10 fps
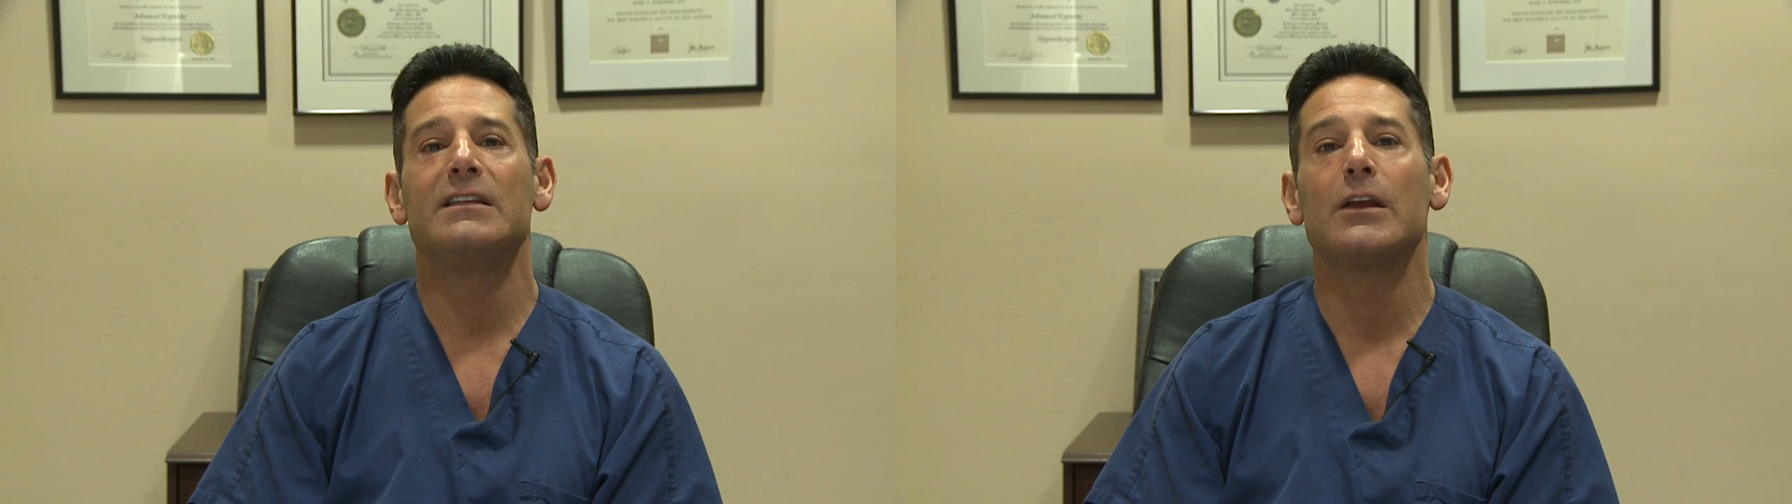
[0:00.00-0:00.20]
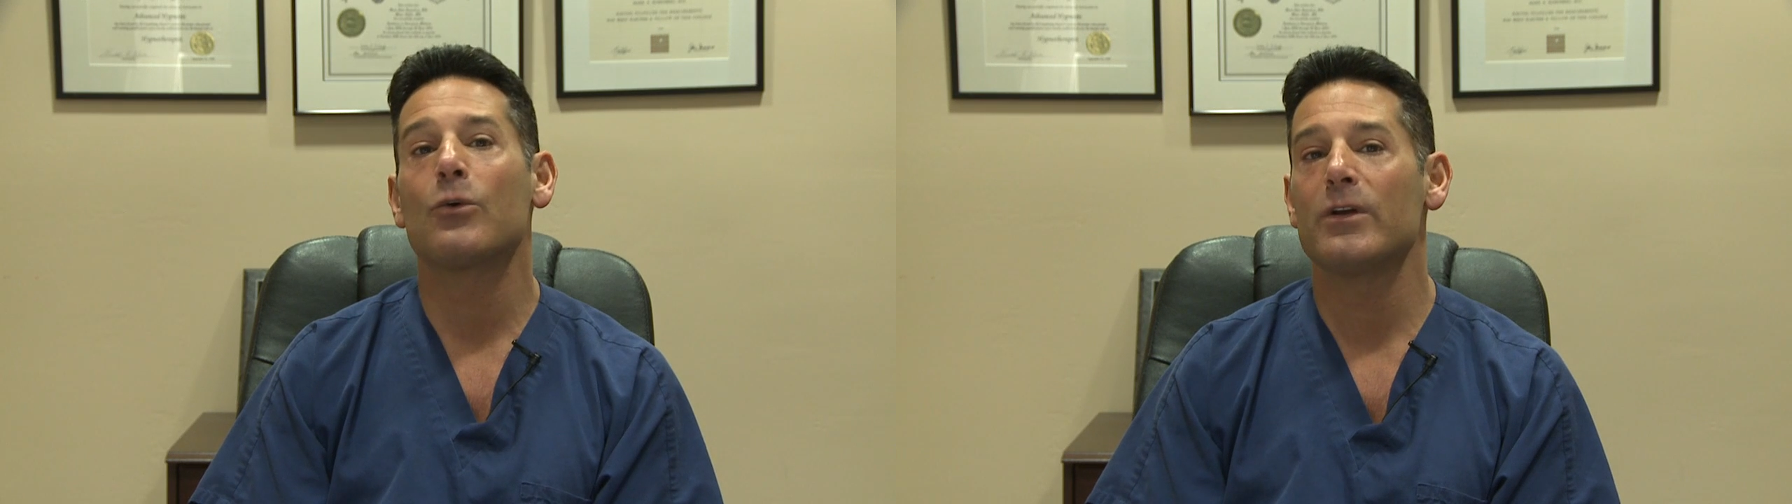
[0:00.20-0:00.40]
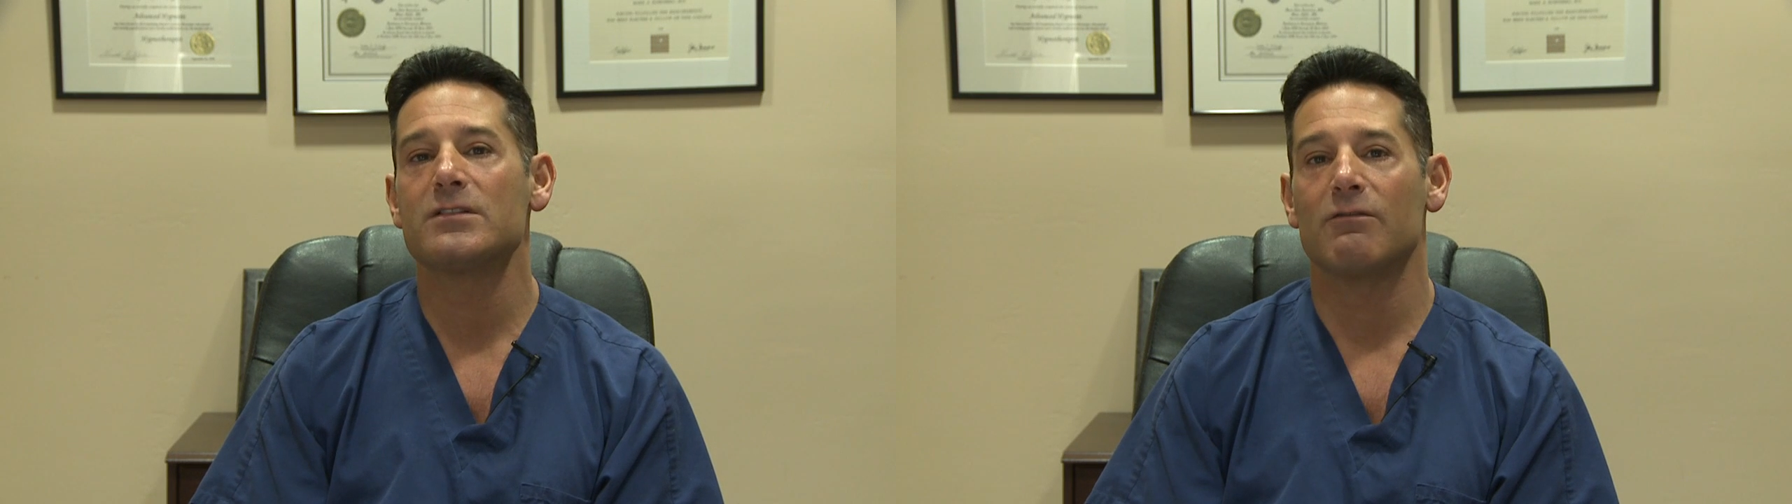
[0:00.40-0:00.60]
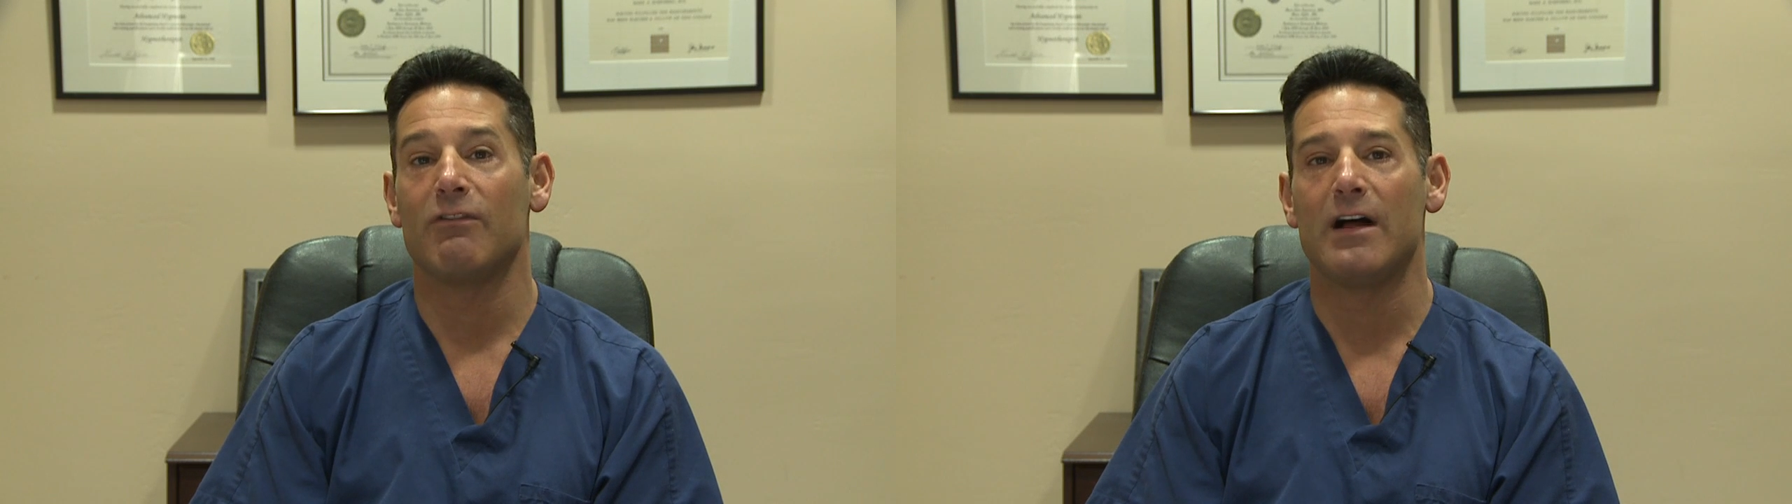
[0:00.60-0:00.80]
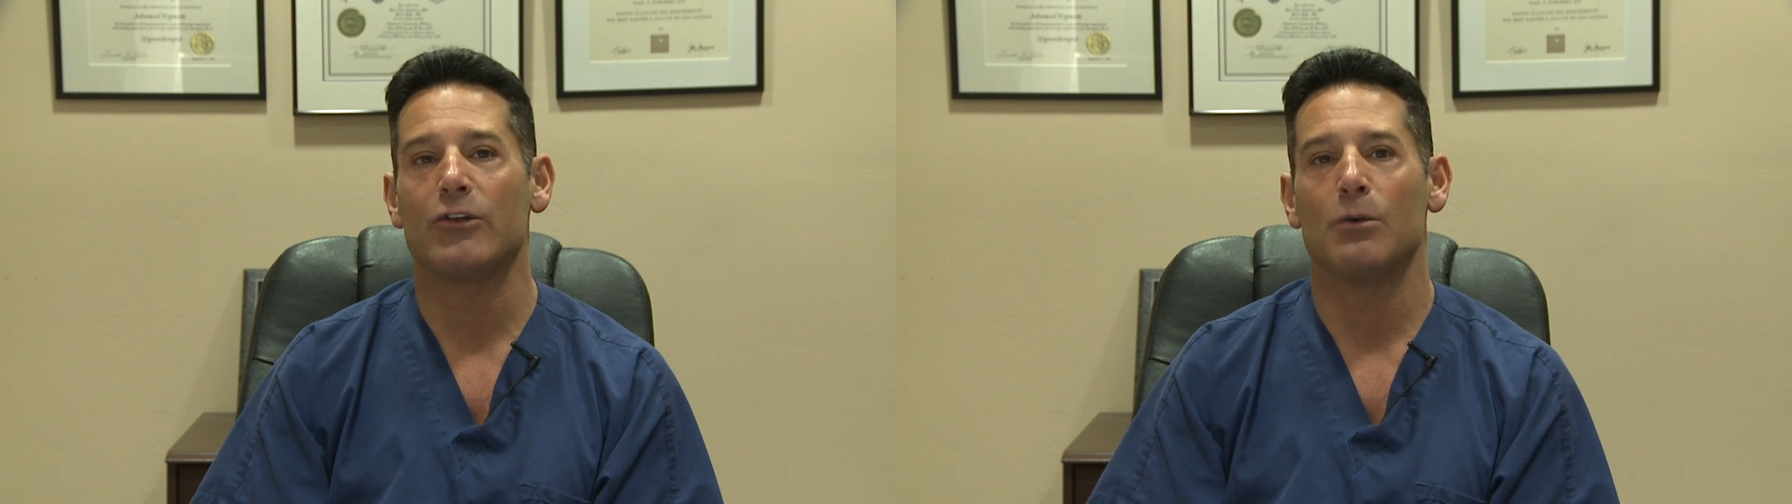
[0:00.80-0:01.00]
decreased
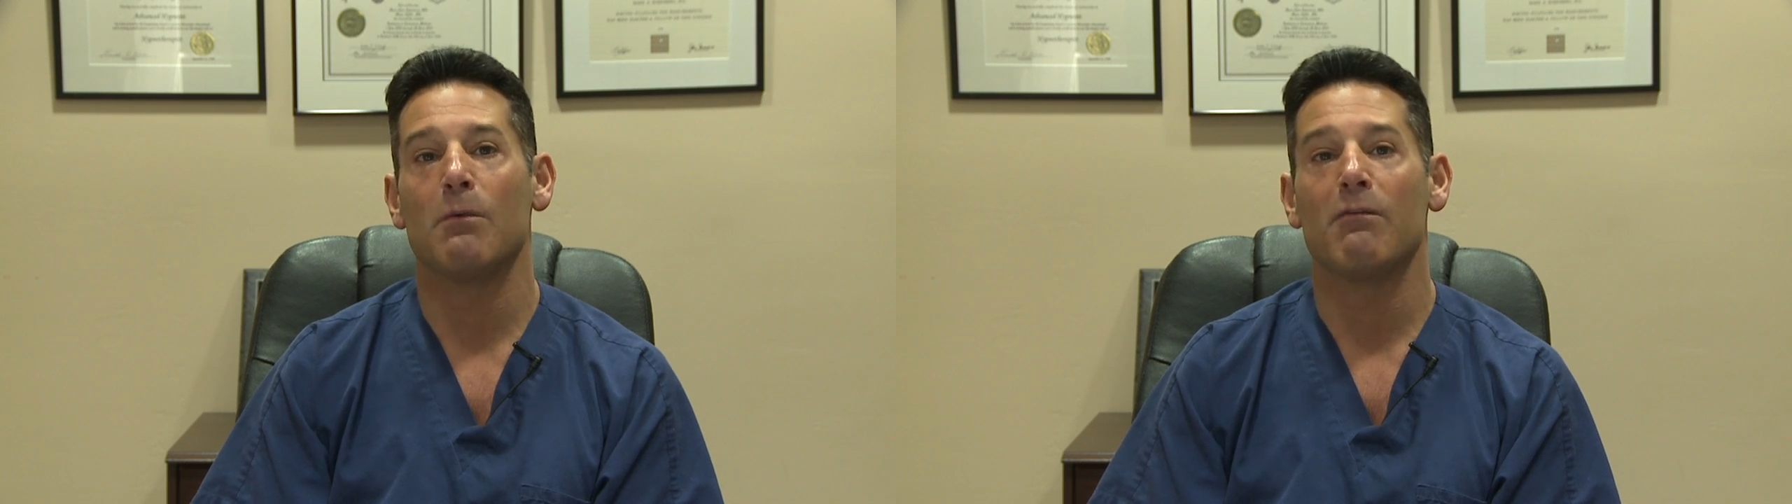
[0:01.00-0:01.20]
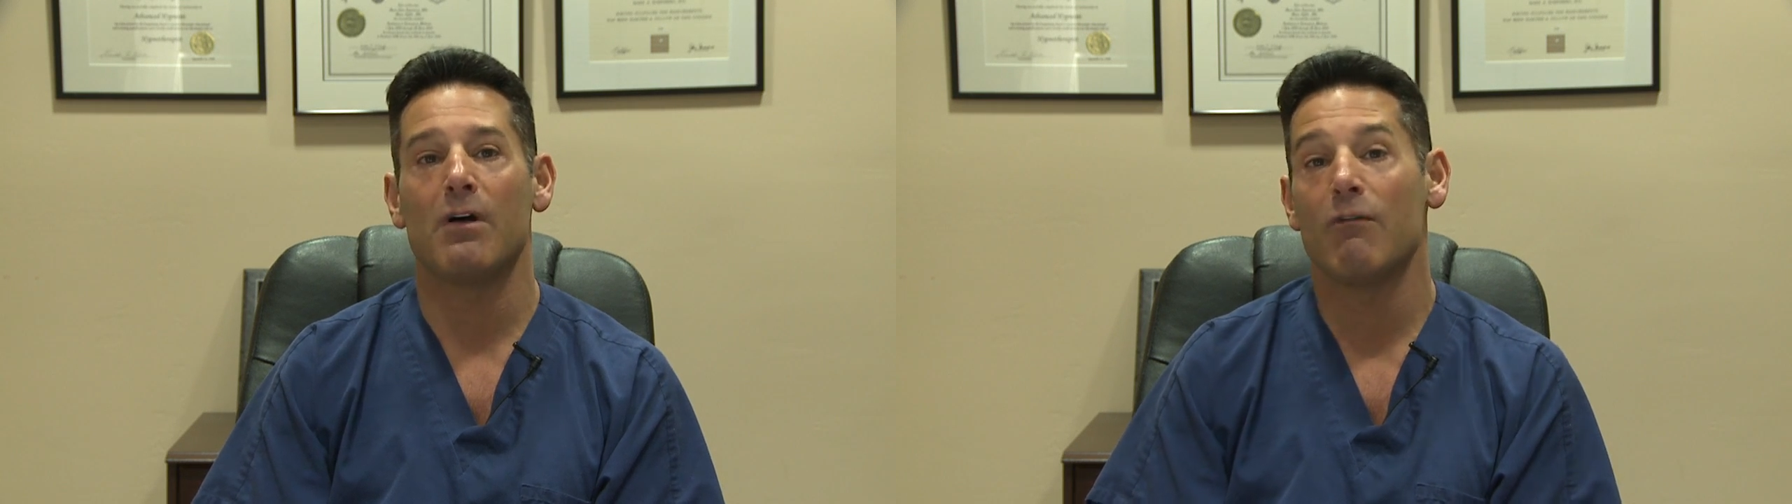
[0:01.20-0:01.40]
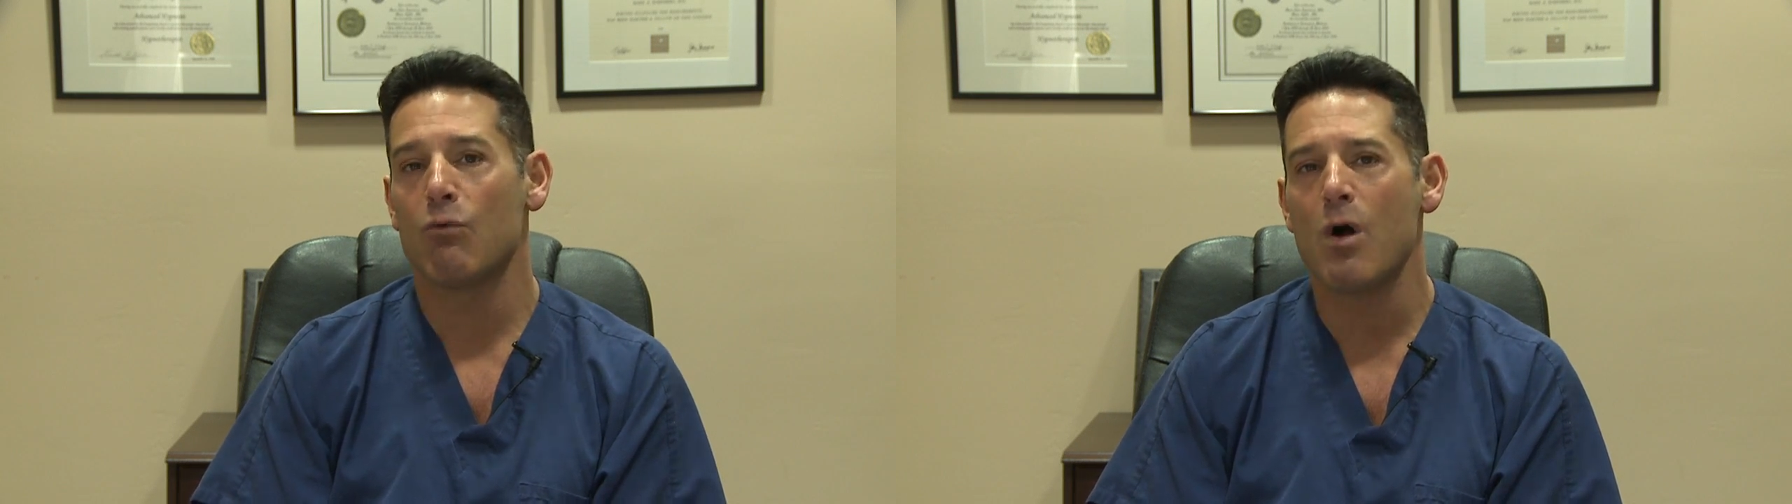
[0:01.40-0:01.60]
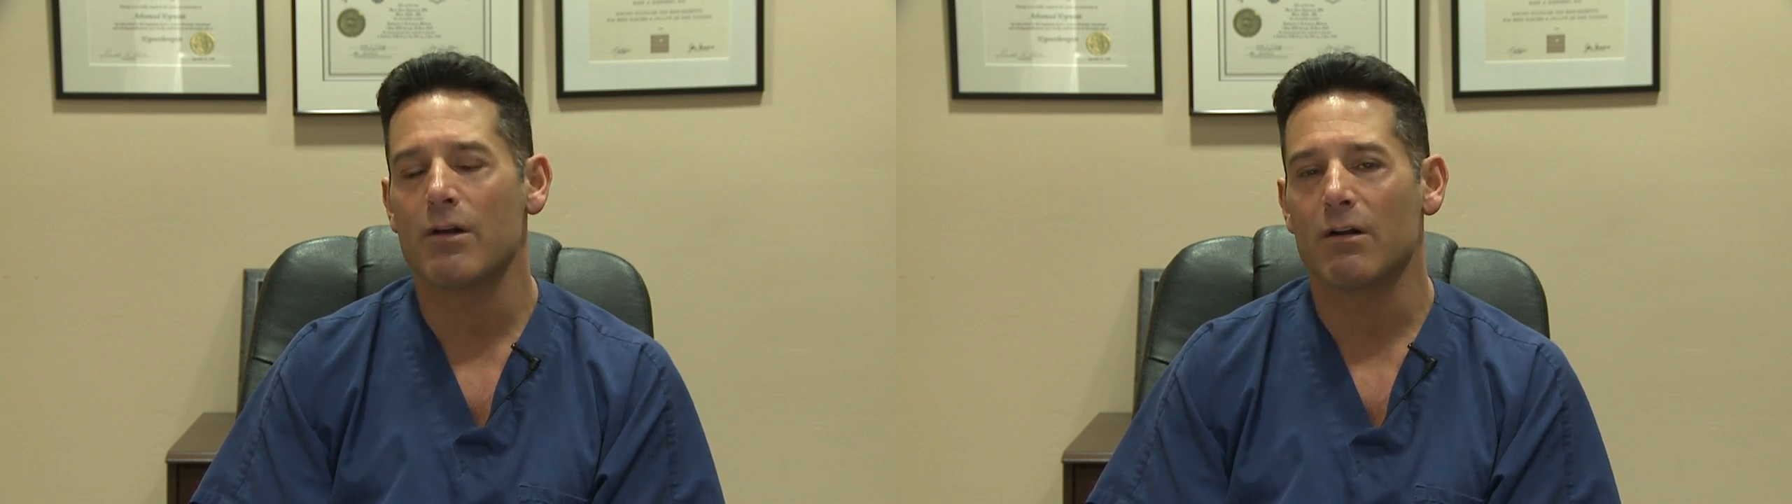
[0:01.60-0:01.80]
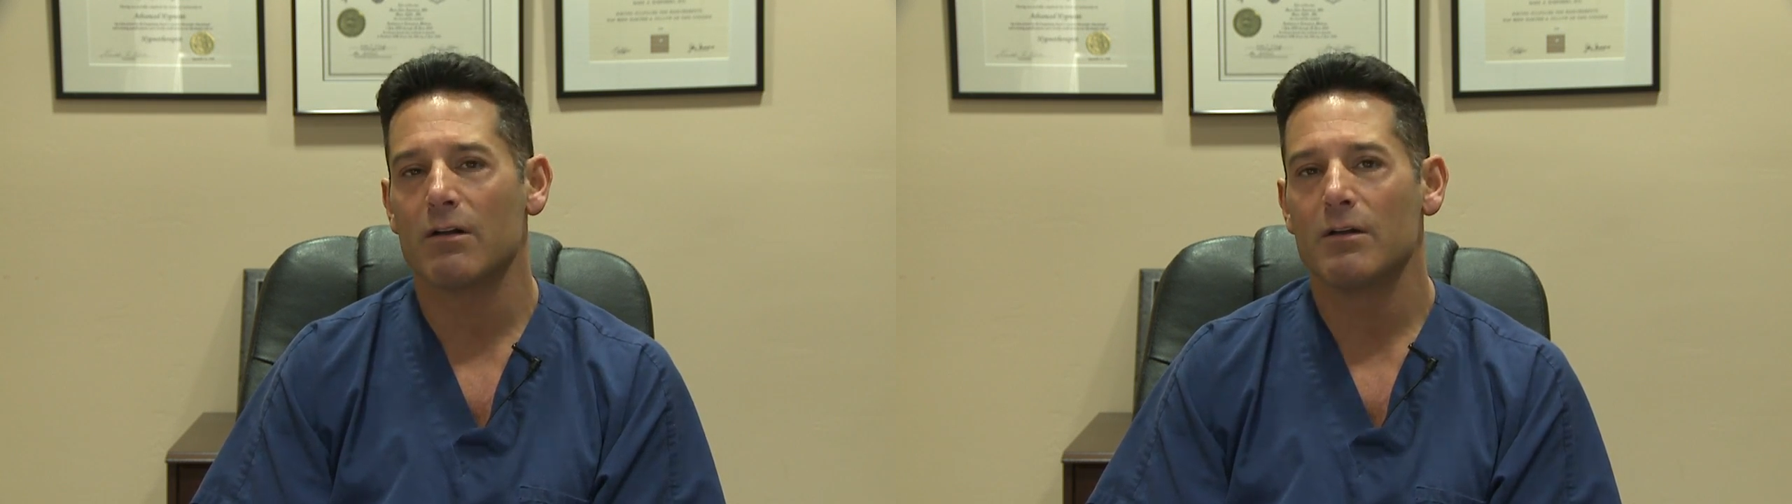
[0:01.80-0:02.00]
volume of water,